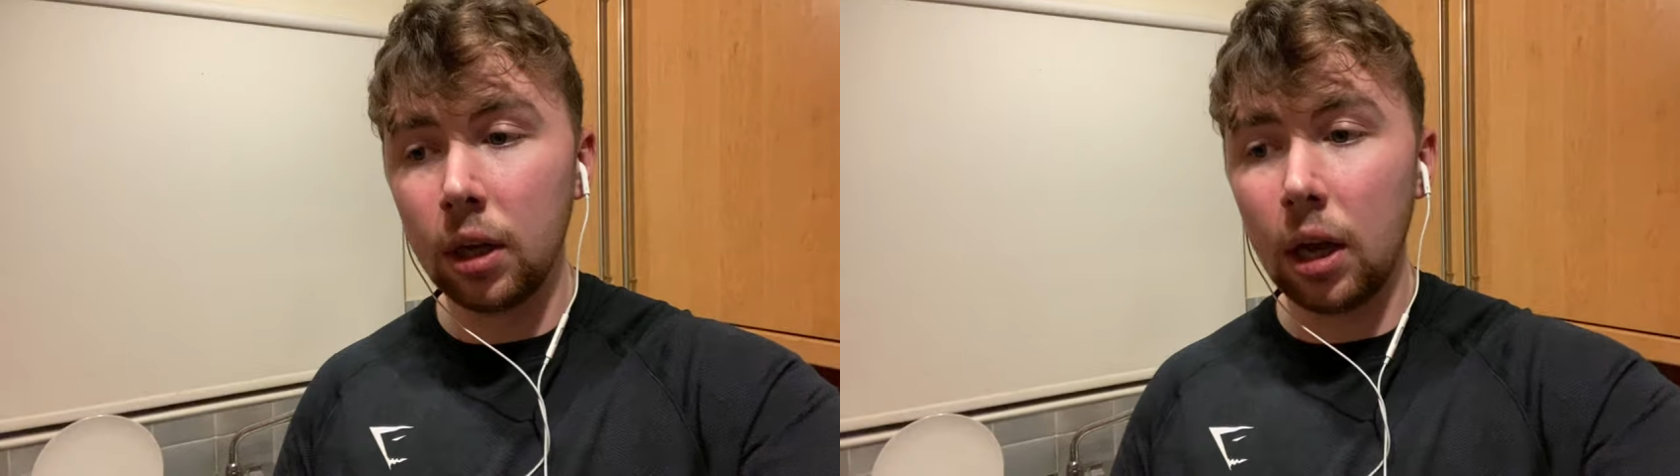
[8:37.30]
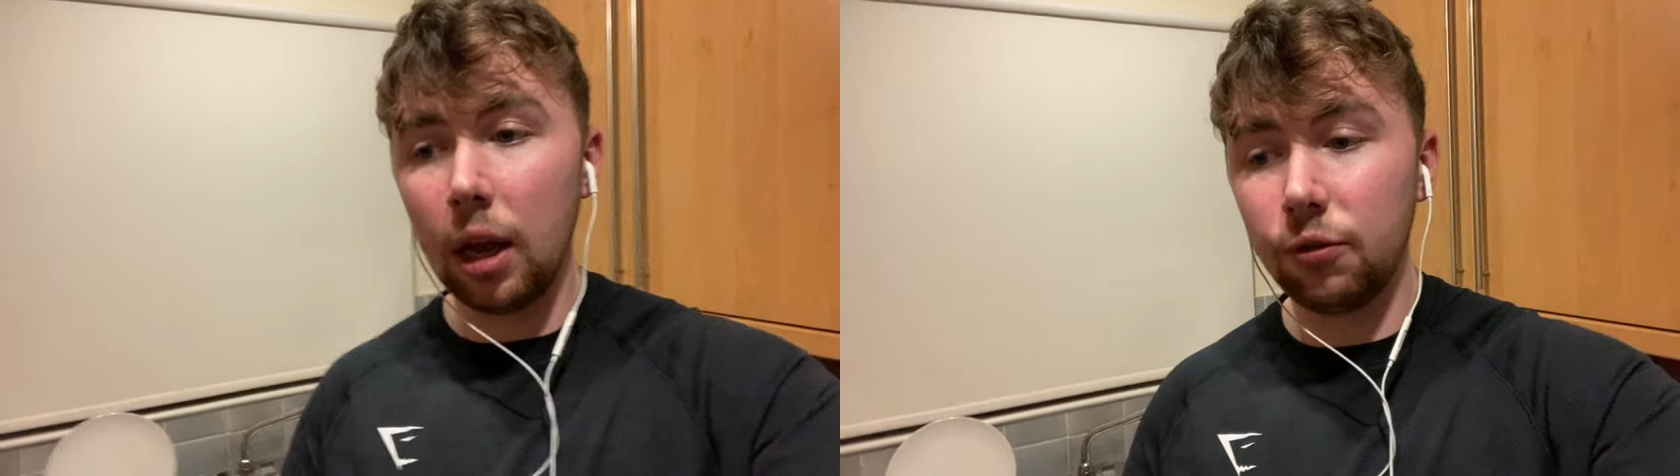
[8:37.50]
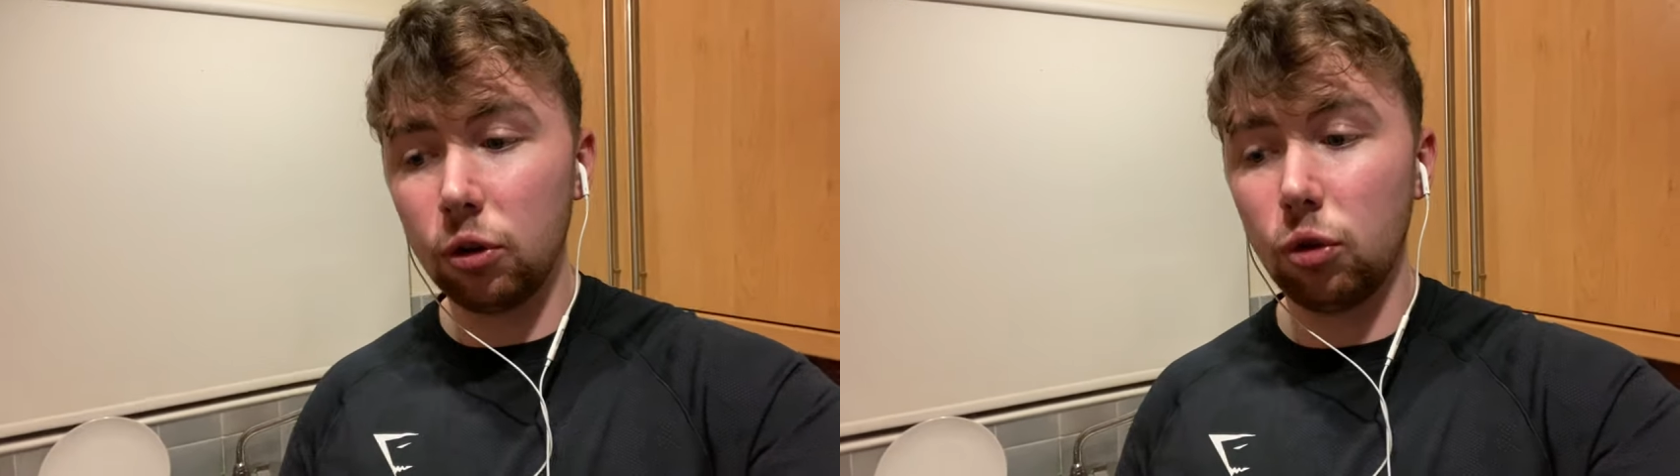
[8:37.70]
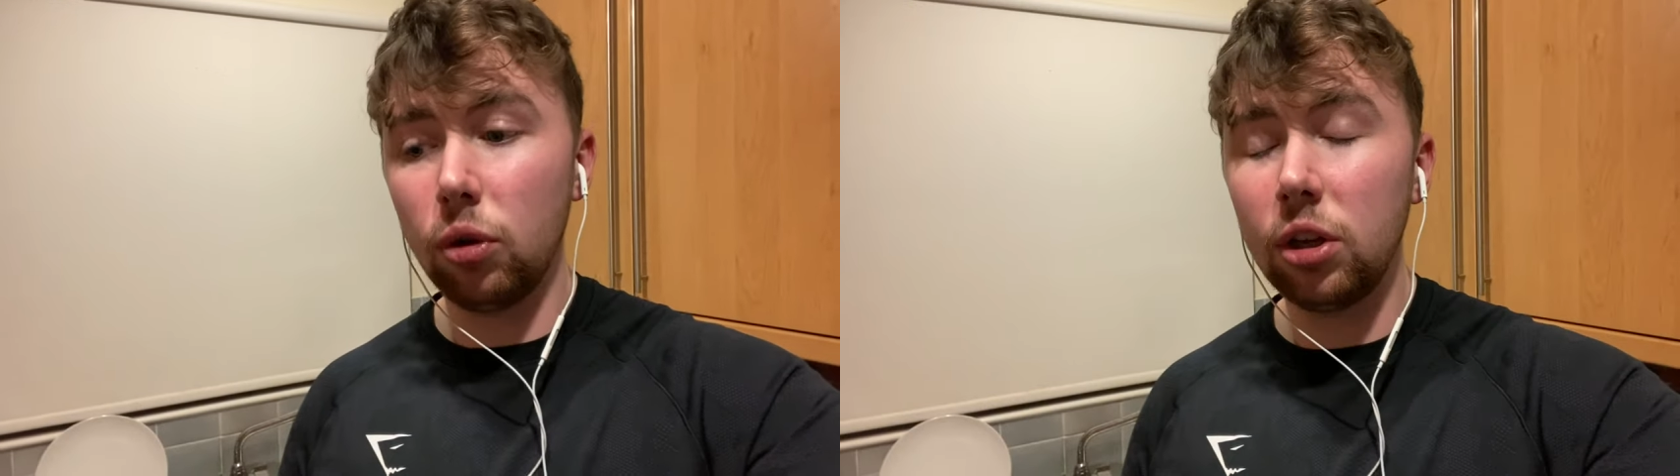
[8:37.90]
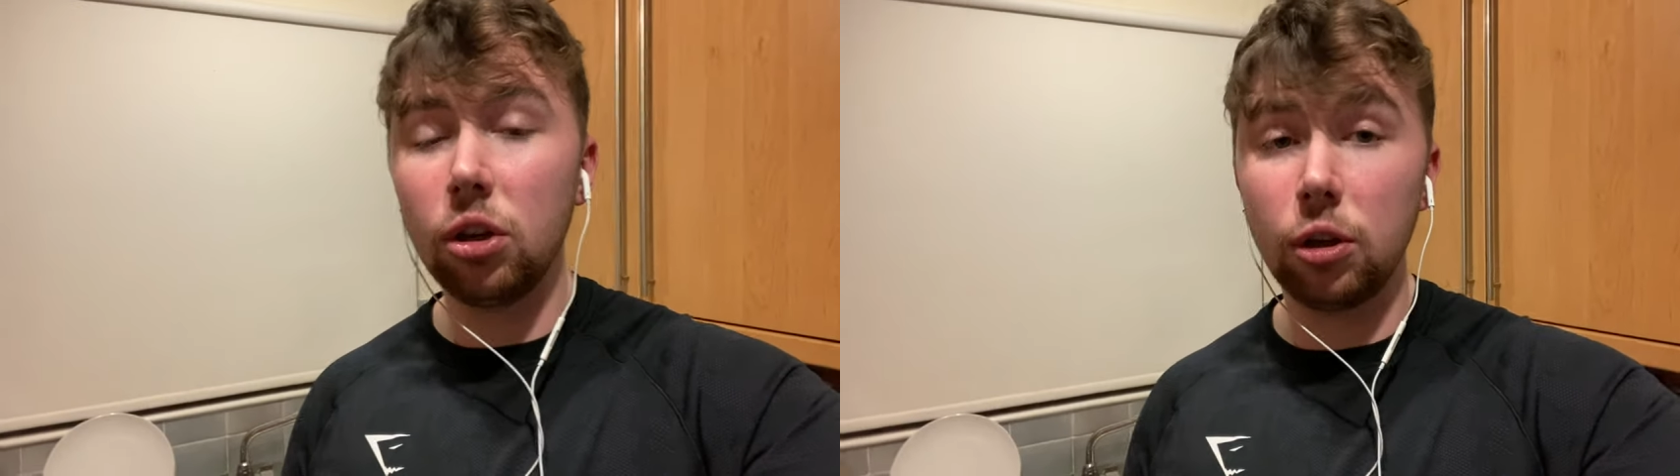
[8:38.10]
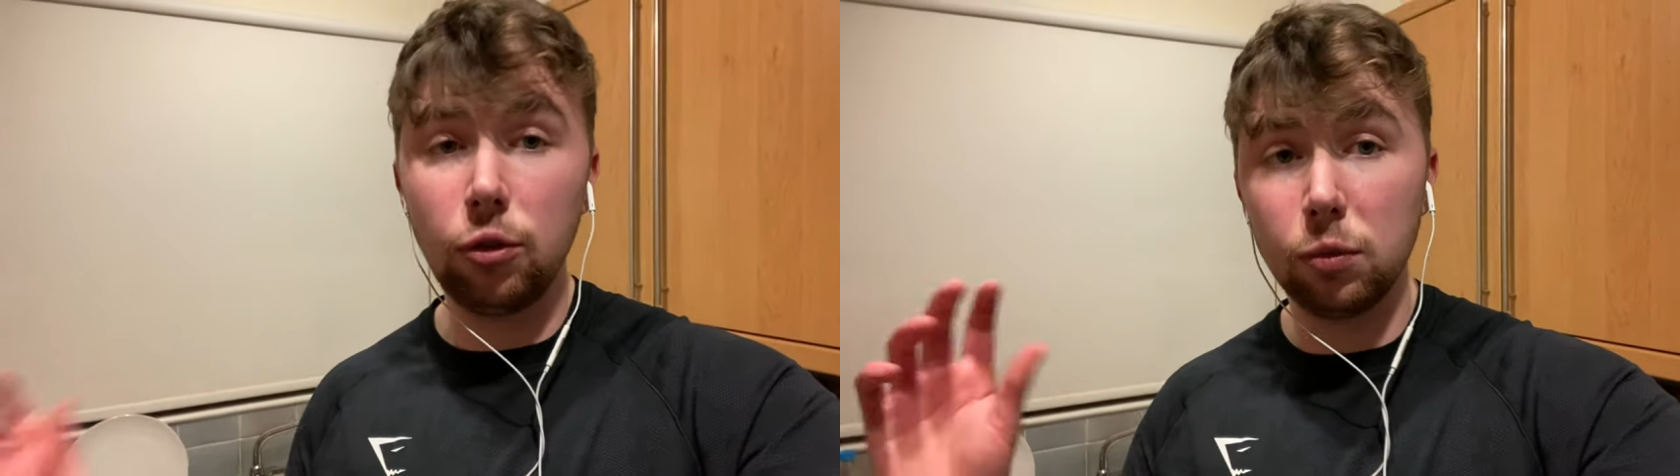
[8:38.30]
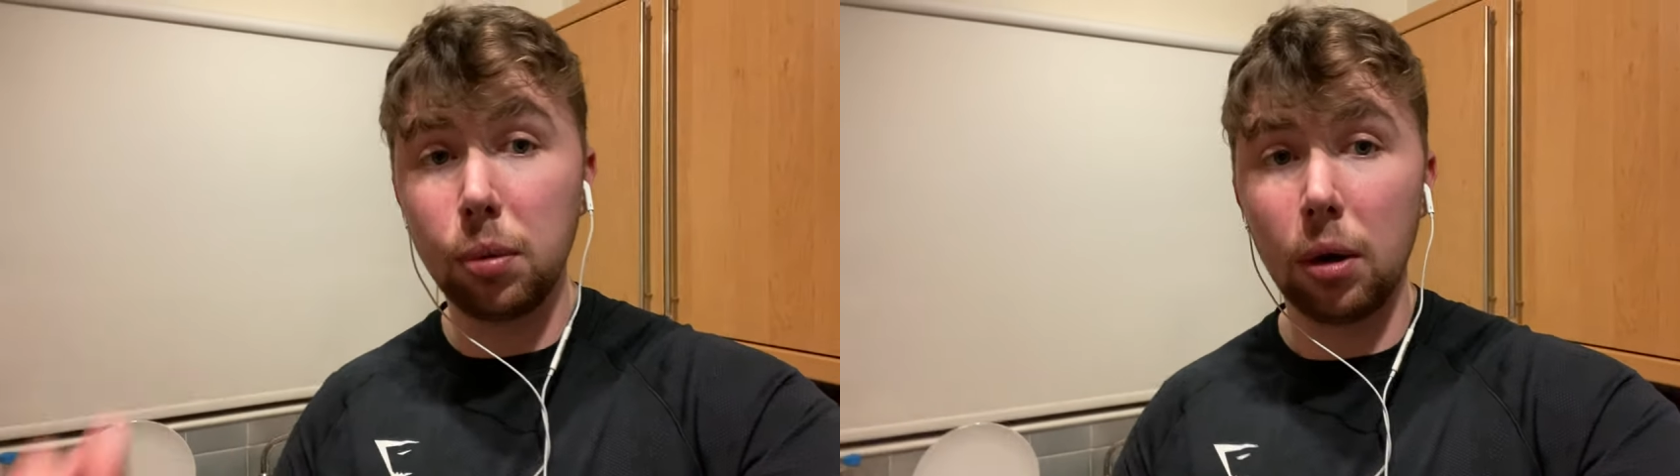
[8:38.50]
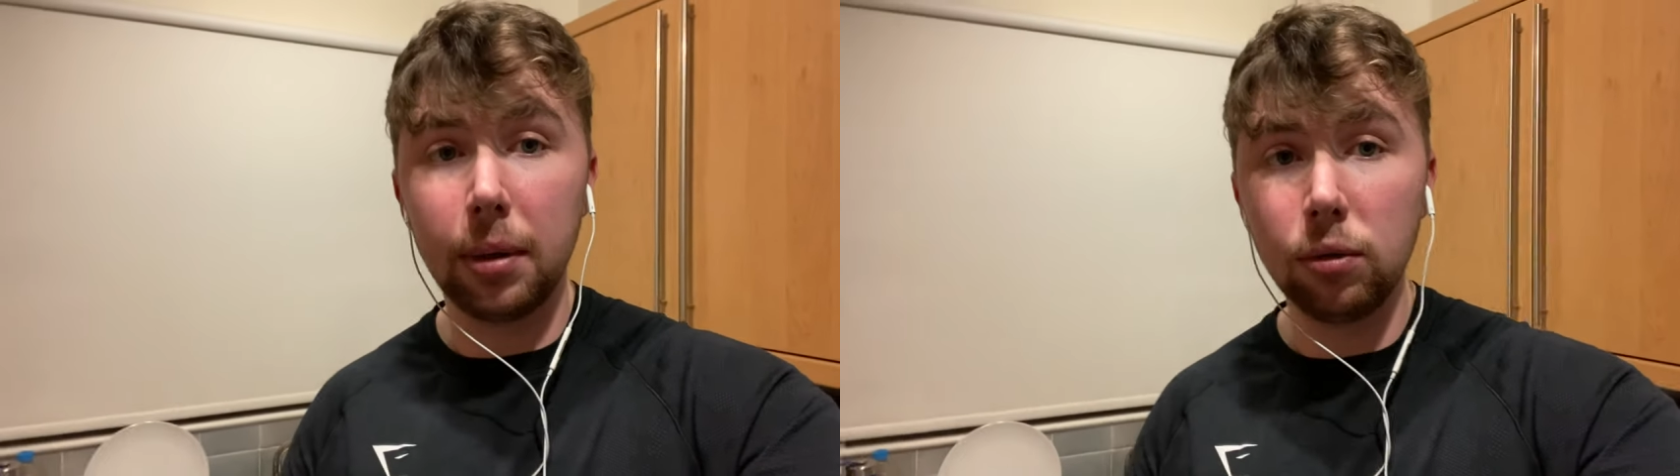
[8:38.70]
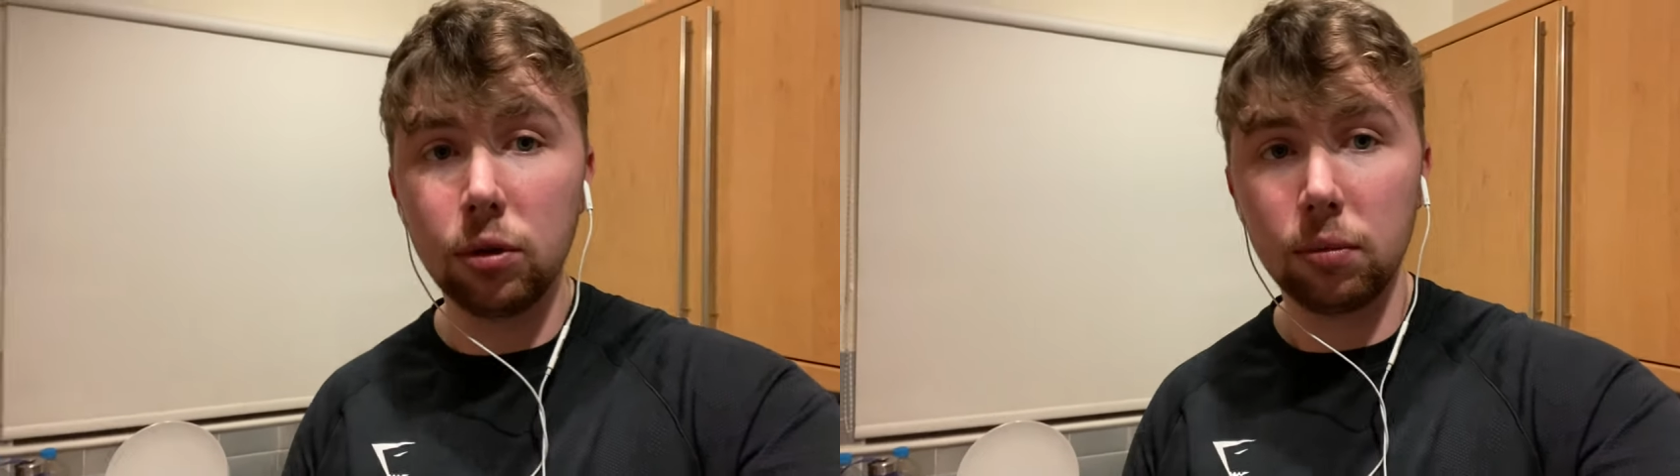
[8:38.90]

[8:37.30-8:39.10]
If you're doing it, you can use buttermilk,